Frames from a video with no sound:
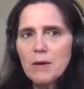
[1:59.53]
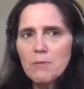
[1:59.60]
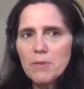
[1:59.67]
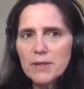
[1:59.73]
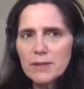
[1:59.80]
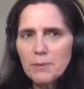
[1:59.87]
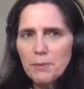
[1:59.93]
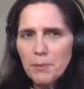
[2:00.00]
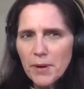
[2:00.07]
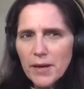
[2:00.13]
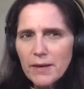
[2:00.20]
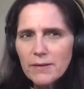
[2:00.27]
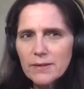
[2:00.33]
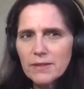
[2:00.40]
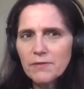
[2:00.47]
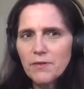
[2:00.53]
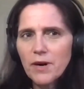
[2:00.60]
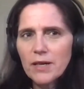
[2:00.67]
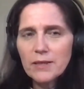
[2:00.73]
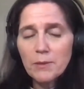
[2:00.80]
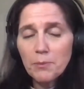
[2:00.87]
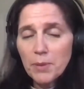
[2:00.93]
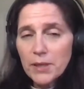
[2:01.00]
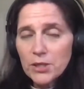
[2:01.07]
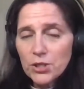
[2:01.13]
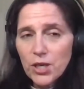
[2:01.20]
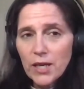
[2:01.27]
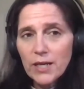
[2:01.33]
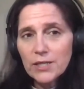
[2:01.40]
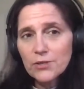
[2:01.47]
But the big divide, the big
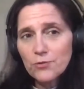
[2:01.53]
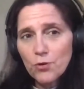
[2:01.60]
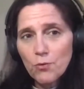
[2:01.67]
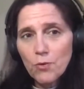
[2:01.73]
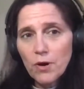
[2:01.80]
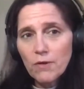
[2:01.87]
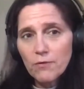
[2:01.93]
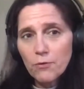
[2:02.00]
challenge for